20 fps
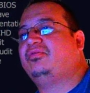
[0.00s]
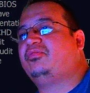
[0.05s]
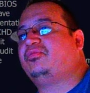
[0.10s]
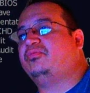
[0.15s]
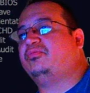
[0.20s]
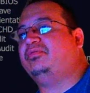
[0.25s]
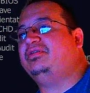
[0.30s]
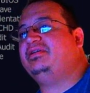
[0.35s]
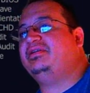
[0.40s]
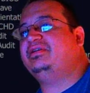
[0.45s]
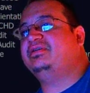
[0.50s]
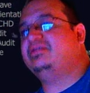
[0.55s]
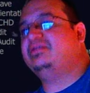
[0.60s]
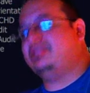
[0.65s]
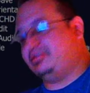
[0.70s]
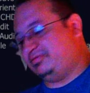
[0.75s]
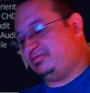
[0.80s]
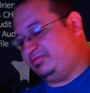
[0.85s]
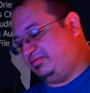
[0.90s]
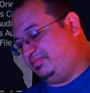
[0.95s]
Three is
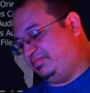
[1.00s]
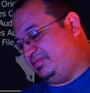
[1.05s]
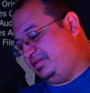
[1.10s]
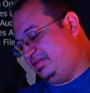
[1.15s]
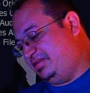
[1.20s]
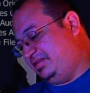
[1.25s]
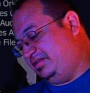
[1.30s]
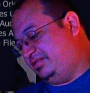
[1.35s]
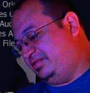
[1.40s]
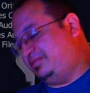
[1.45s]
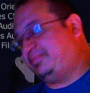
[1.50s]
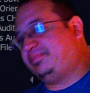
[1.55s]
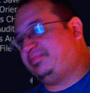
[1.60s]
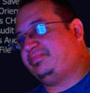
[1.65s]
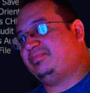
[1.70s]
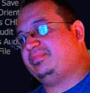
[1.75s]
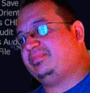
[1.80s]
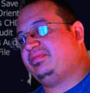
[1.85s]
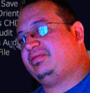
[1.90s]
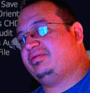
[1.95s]
going to be uh,
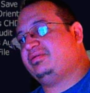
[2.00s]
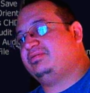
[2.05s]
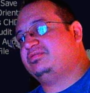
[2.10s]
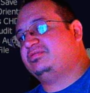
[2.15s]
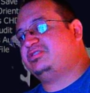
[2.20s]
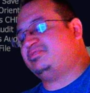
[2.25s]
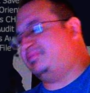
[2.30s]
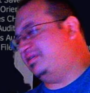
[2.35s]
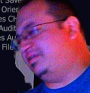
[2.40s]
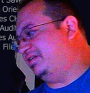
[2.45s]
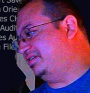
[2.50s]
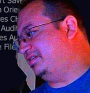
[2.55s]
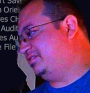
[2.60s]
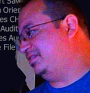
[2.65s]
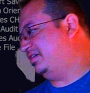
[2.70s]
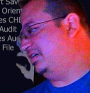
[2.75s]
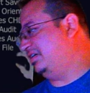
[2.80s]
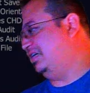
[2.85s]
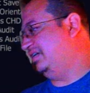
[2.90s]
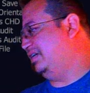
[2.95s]
space. I
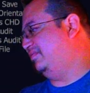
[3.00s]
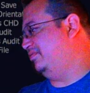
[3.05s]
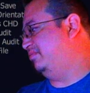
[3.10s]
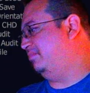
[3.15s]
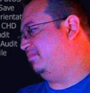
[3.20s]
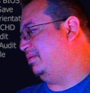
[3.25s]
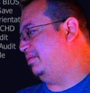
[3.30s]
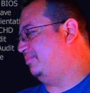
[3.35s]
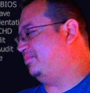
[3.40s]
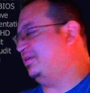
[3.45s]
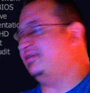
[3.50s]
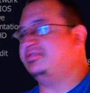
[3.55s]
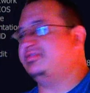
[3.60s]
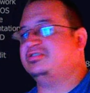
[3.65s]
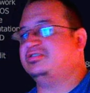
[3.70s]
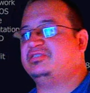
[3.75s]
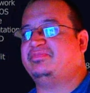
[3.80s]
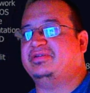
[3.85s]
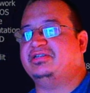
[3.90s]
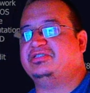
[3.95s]
think I have it mapped out as
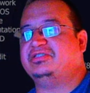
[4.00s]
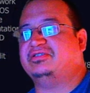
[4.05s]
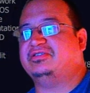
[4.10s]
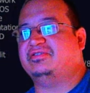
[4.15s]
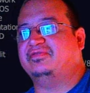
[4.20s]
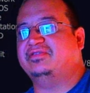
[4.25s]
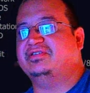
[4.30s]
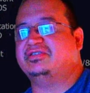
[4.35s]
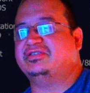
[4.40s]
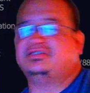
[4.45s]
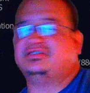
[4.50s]
space on this.